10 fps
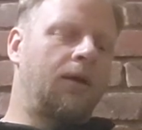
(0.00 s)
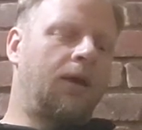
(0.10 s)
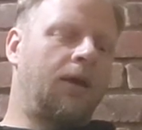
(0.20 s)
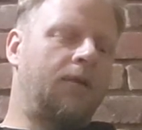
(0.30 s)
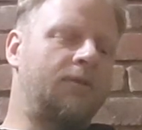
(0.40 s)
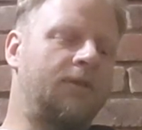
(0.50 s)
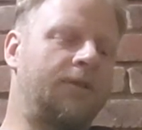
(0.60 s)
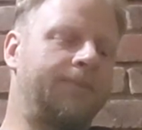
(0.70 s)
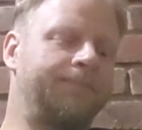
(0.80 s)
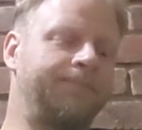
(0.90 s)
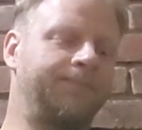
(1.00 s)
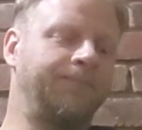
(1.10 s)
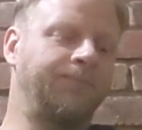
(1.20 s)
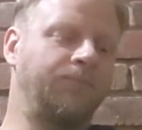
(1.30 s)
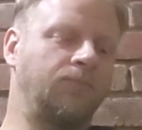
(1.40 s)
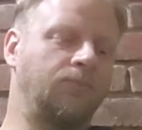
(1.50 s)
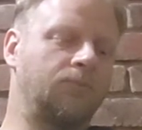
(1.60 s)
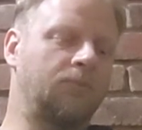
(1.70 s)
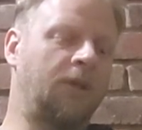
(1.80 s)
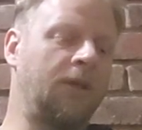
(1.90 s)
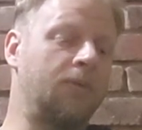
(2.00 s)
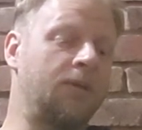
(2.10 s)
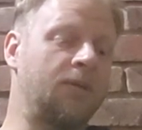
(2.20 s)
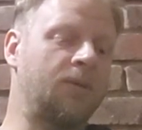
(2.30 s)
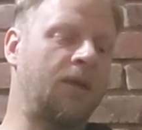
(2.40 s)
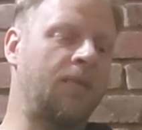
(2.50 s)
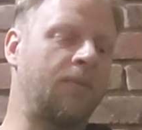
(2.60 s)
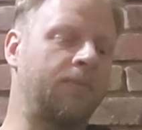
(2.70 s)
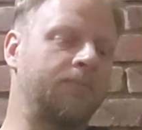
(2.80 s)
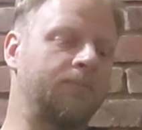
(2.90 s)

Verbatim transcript: And, um, anyways, and